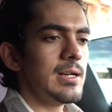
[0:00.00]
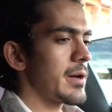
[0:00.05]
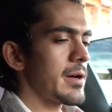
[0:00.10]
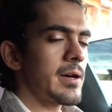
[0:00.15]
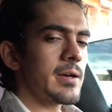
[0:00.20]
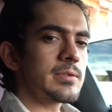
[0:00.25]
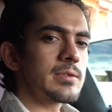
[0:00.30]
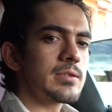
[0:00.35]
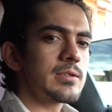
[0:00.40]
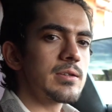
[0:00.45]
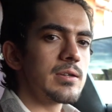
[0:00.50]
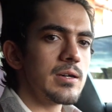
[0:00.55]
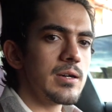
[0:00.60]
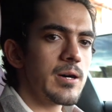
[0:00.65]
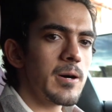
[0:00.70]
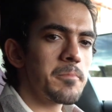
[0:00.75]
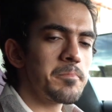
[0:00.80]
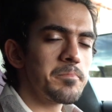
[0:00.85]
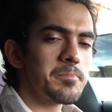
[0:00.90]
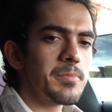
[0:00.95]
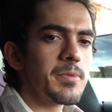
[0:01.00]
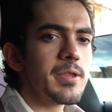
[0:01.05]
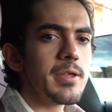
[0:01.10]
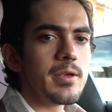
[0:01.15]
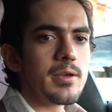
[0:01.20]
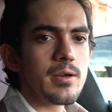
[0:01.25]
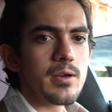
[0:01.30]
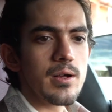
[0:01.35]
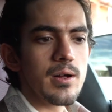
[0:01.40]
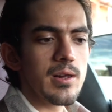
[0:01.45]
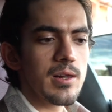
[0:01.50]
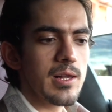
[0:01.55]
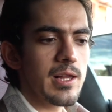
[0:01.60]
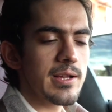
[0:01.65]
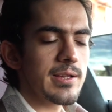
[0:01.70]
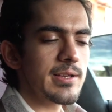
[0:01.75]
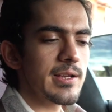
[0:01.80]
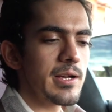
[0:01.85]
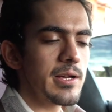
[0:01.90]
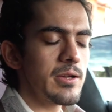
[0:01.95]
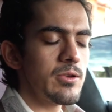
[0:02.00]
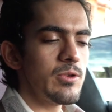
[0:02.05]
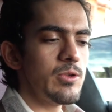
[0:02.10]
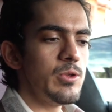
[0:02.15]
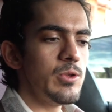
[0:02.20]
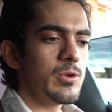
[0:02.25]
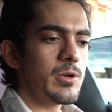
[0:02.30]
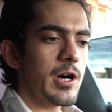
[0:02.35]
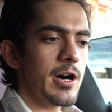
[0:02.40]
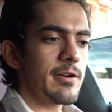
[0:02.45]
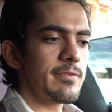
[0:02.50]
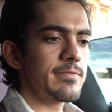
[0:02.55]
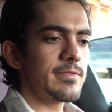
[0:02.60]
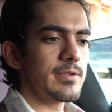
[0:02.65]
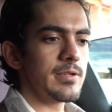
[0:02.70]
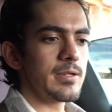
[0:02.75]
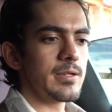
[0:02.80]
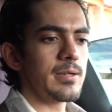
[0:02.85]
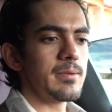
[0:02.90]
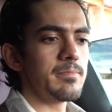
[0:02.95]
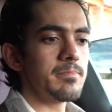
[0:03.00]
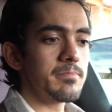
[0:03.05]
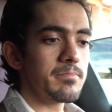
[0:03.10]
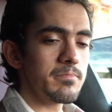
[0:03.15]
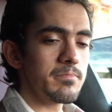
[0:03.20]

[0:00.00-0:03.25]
And let's say you have a